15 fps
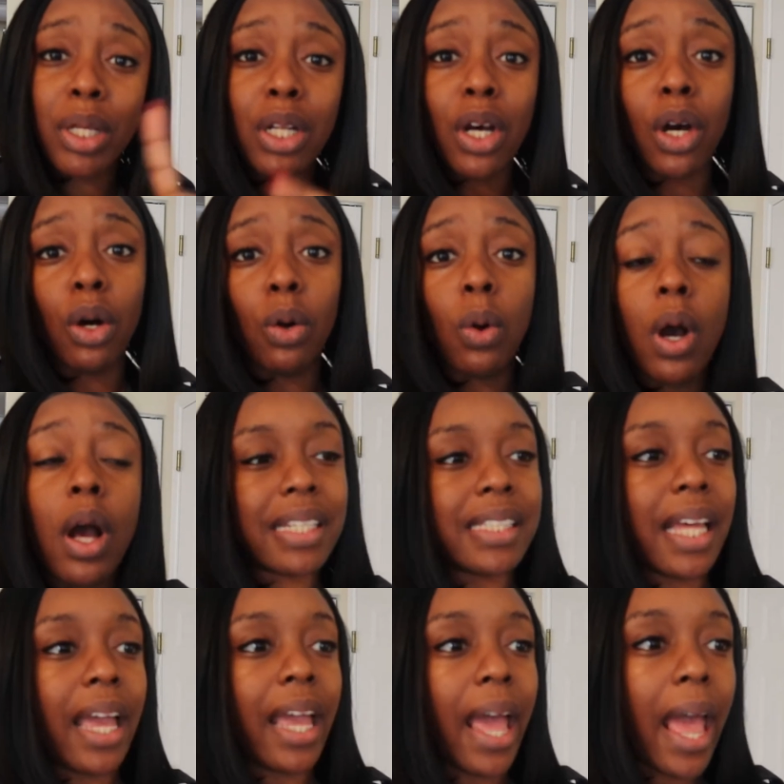me know. If I
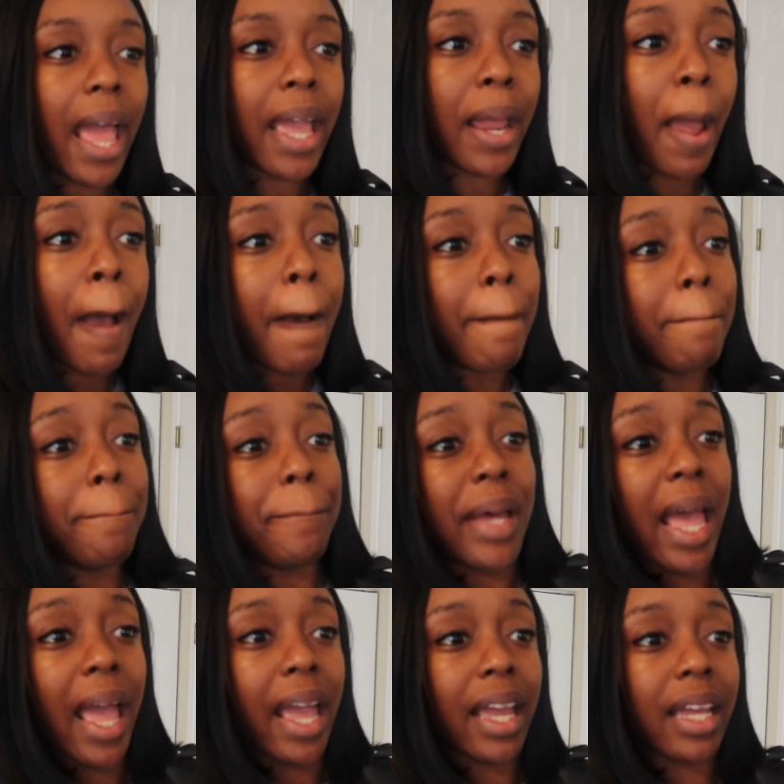say, hey,
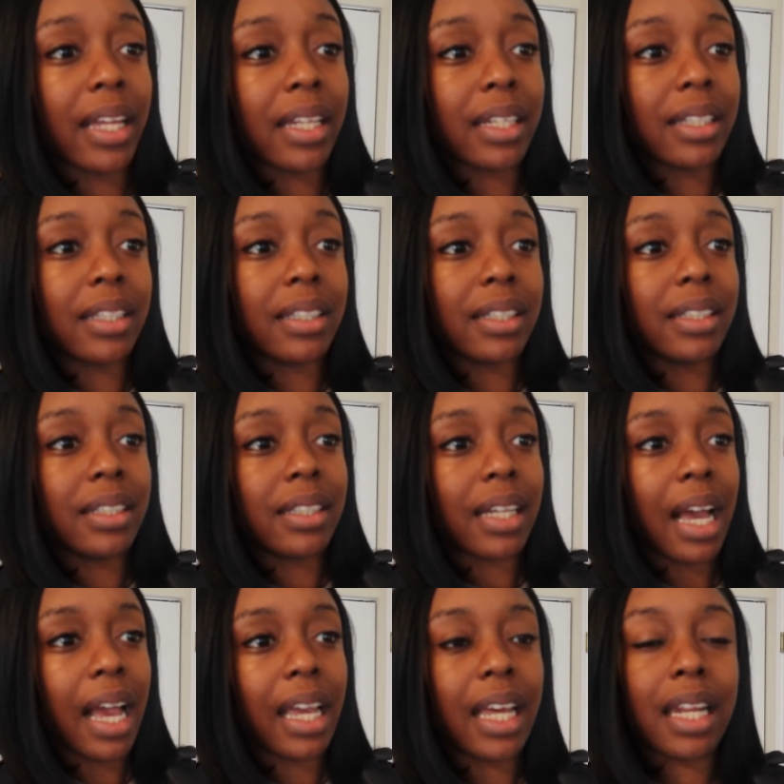bae.
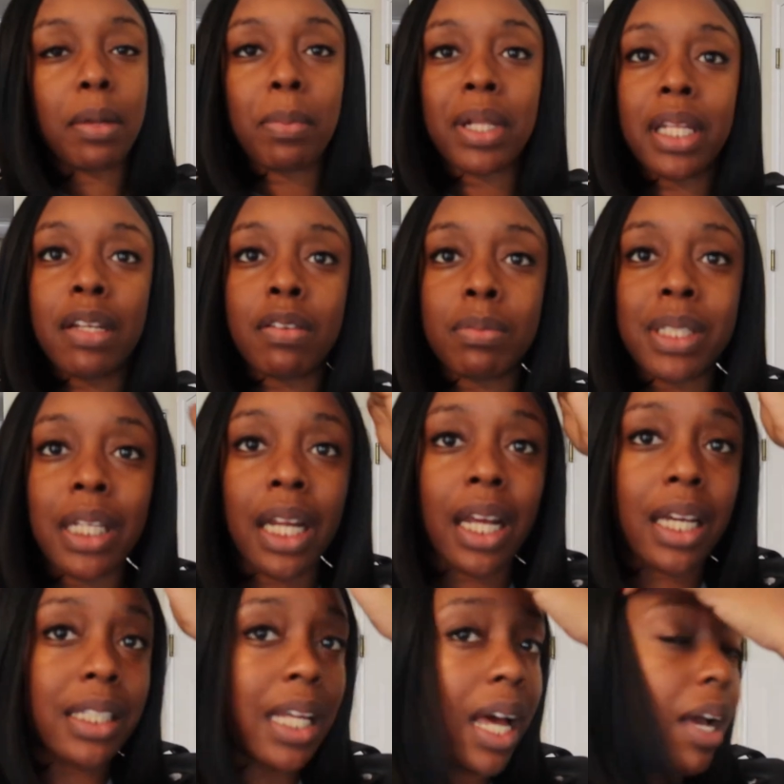I can't even believe I'm saying
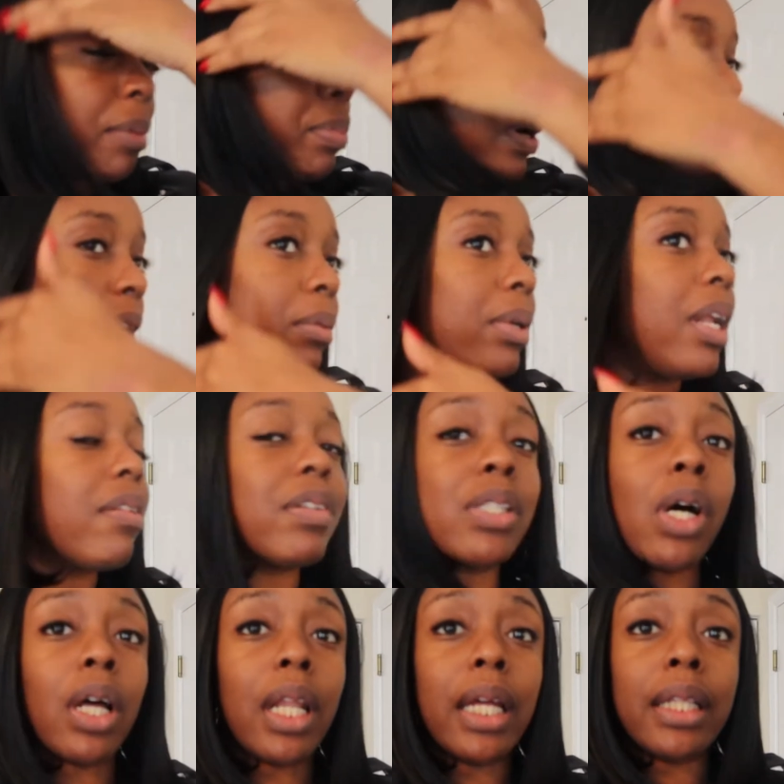that because I probably would never
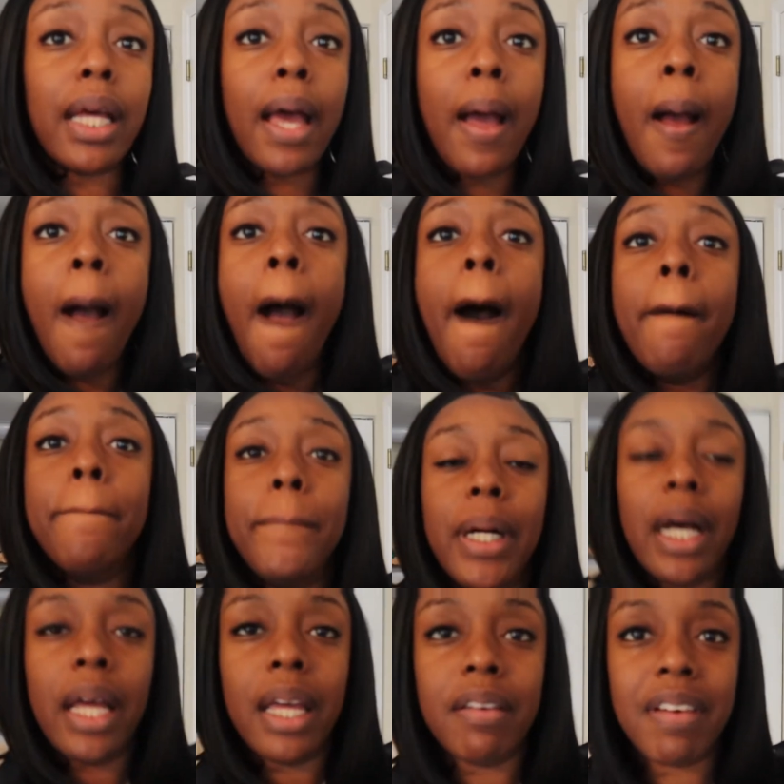talk like that.
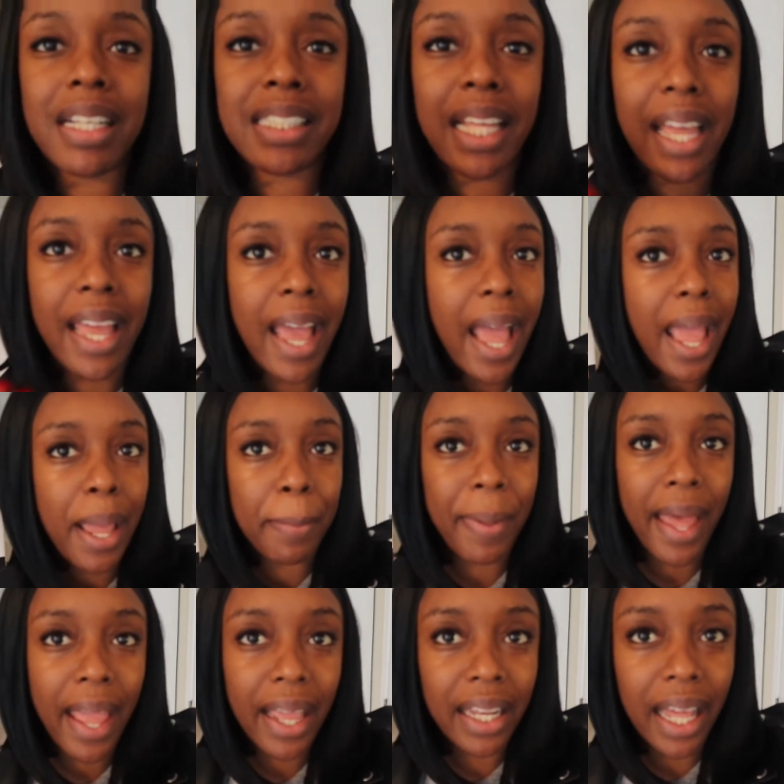But if I say, hey,
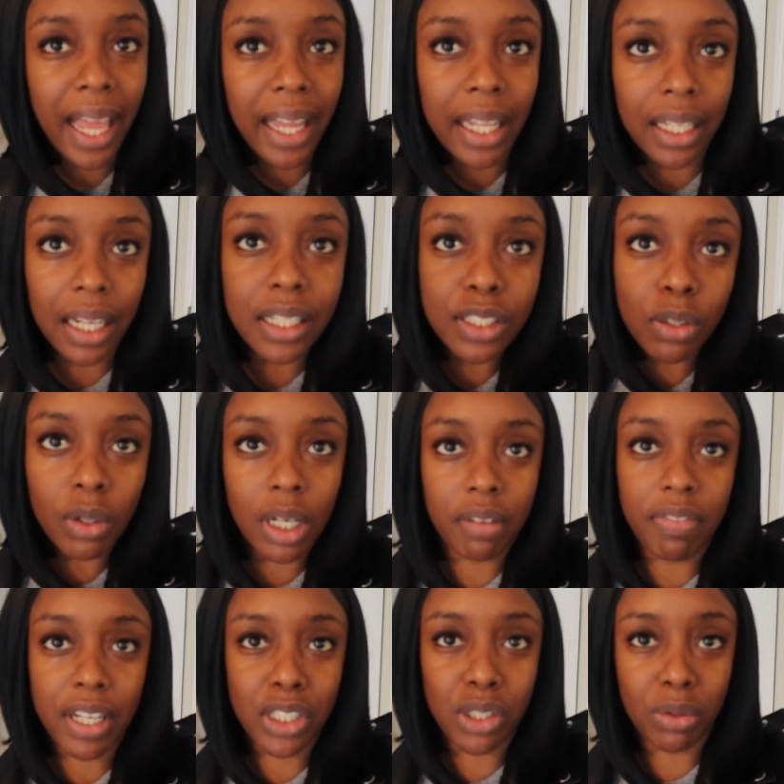bay, like, let's go get
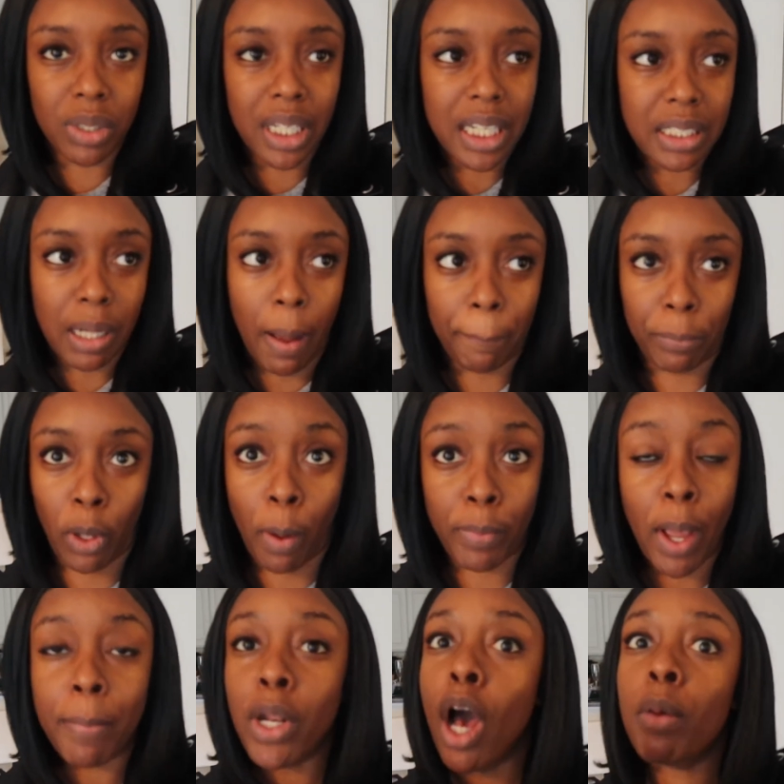a facial. And he's like, nope,
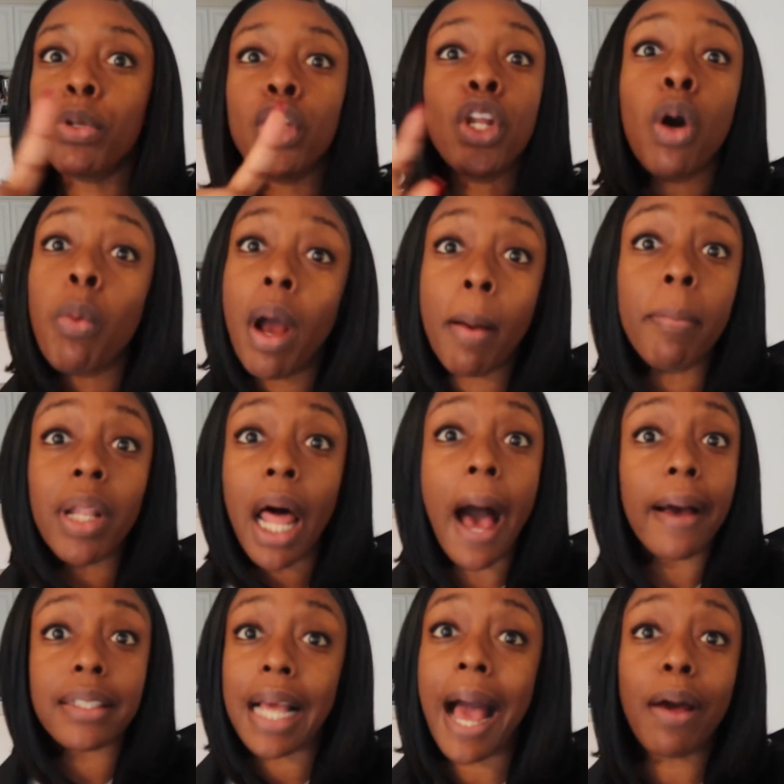nope, nope, you know what,
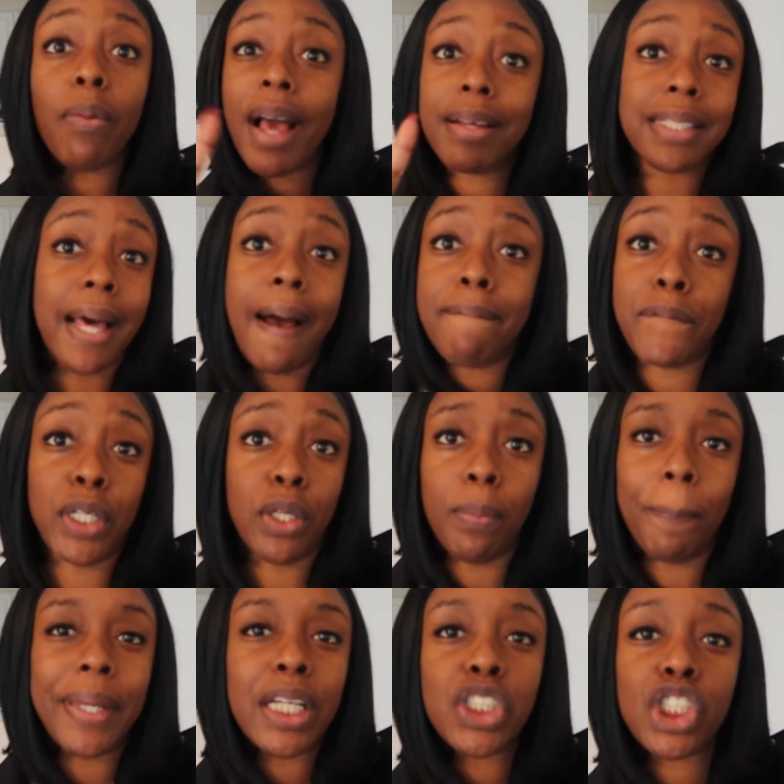block. I don't got time for
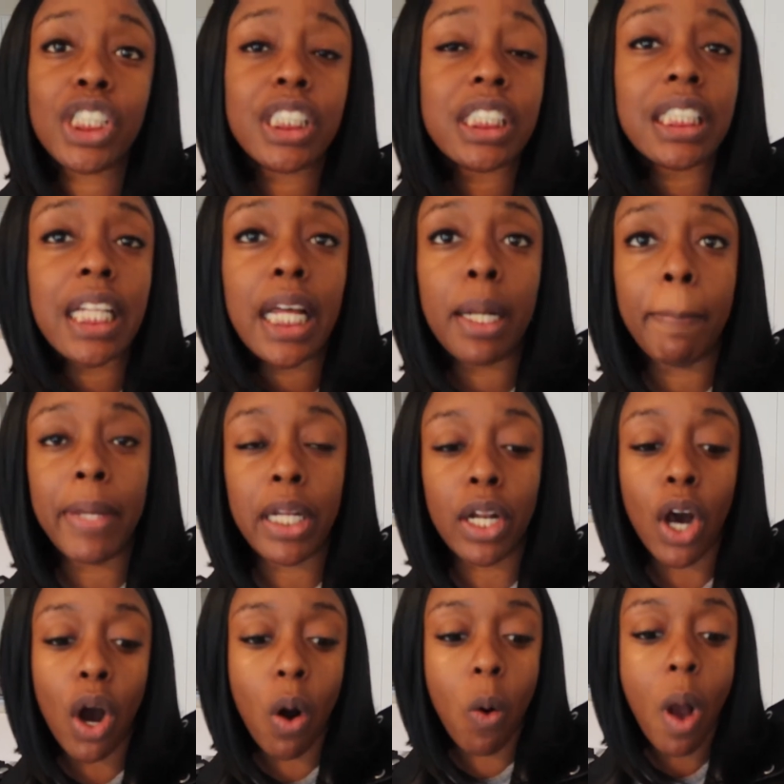you because you're just letting me
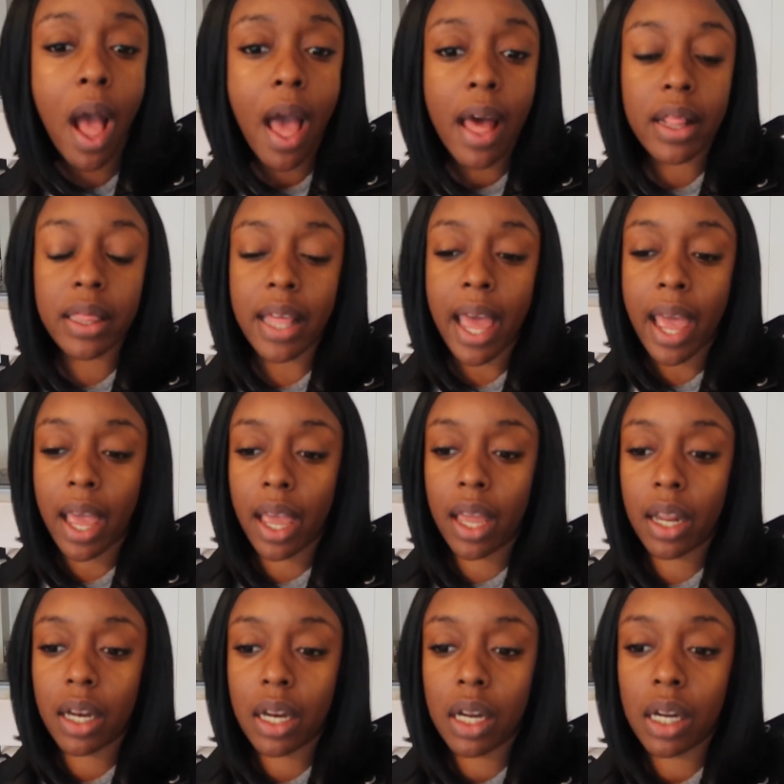know
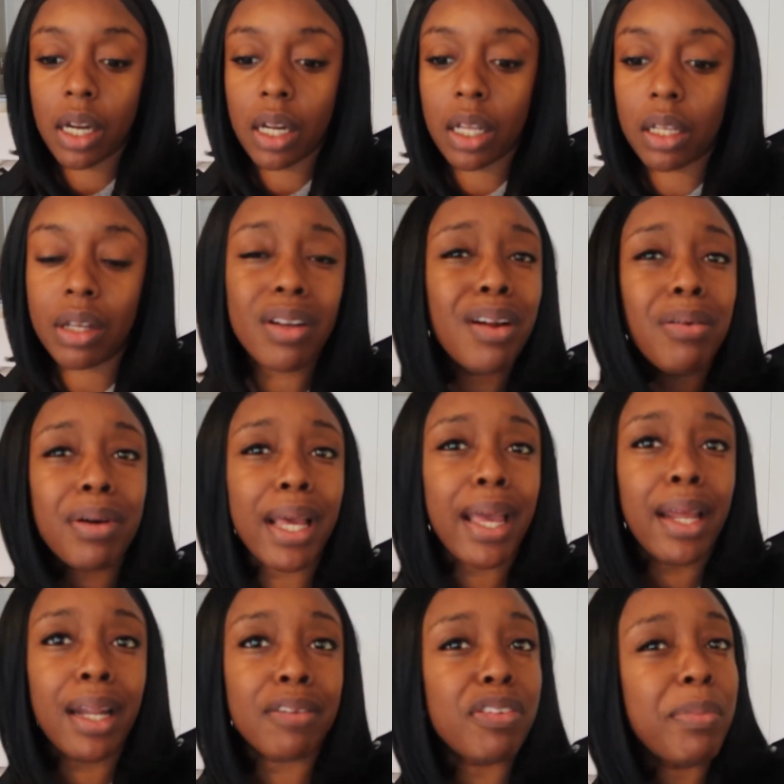that you don't
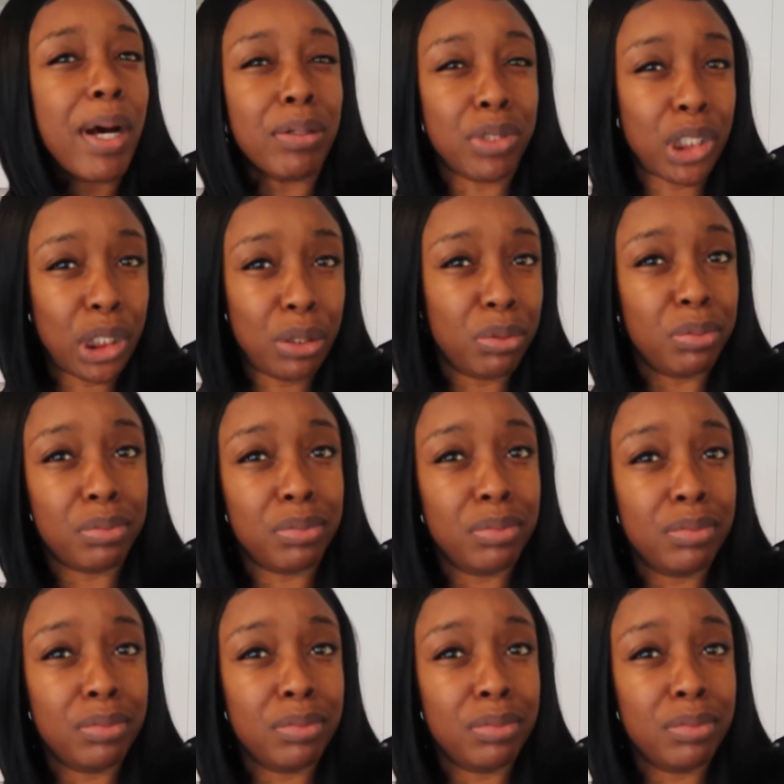care enough about you.